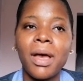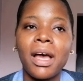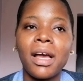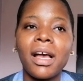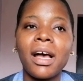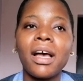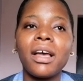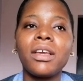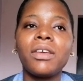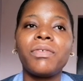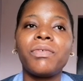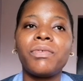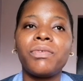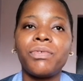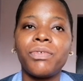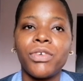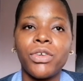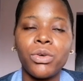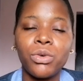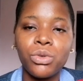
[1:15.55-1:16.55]
I got it
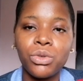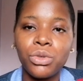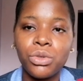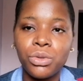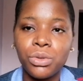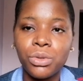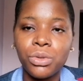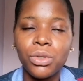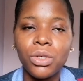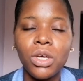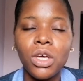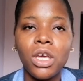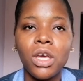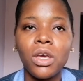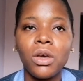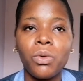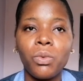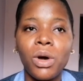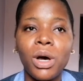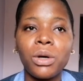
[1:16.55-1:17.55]
filled
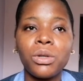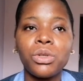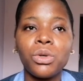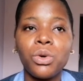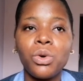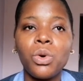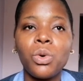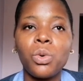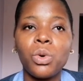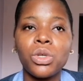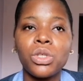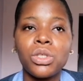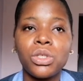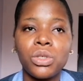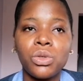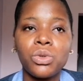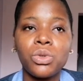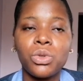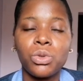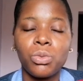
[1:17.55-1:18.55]
while the hole was
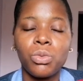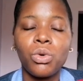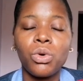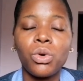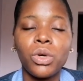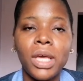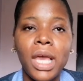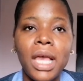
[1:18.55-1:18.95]
still small.